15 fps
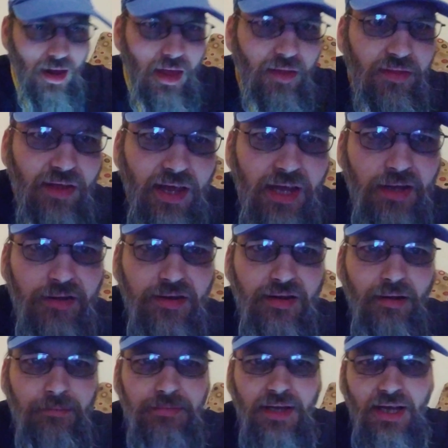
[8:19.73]
they get
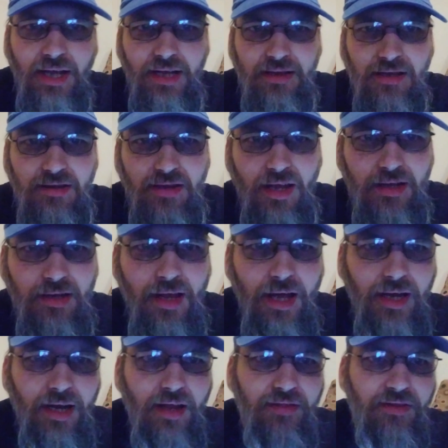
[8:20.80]
something at the
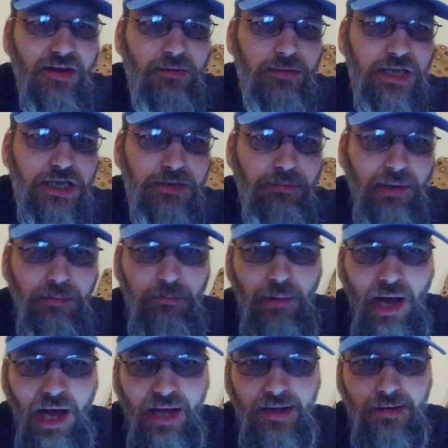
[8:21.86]
deadline. I think we should be
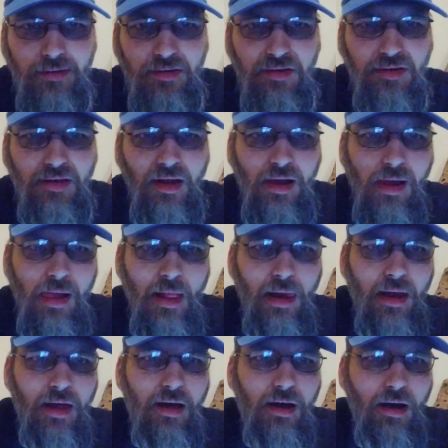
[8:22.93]
buyers.
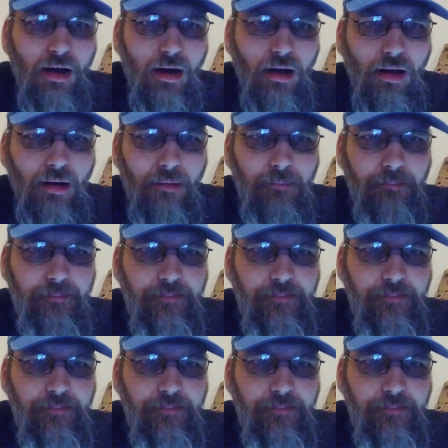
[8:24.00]
Um,